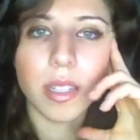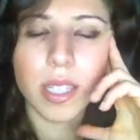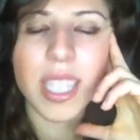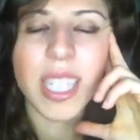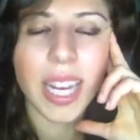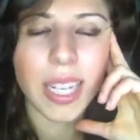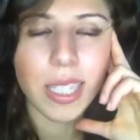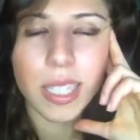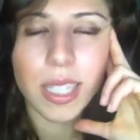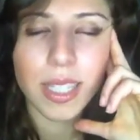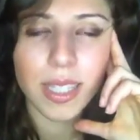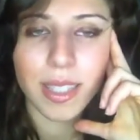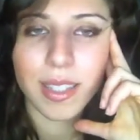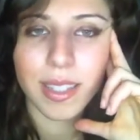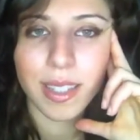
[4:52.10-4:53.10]

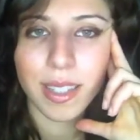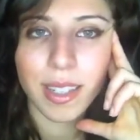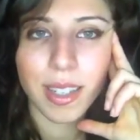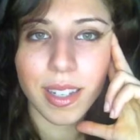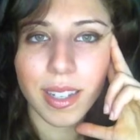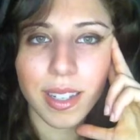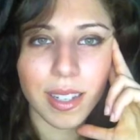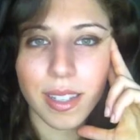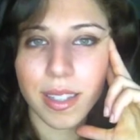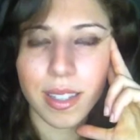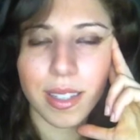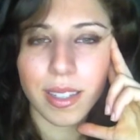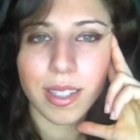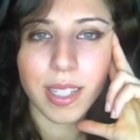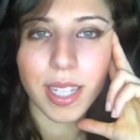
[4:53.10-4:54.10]

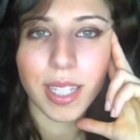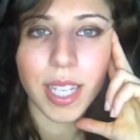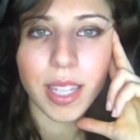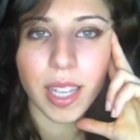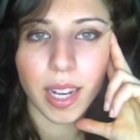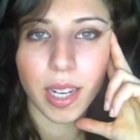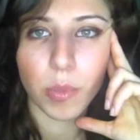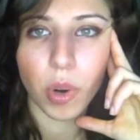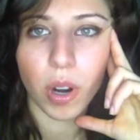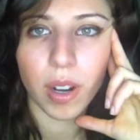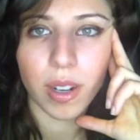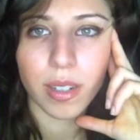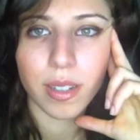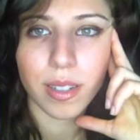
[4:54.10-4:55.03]
It's not like that anymore.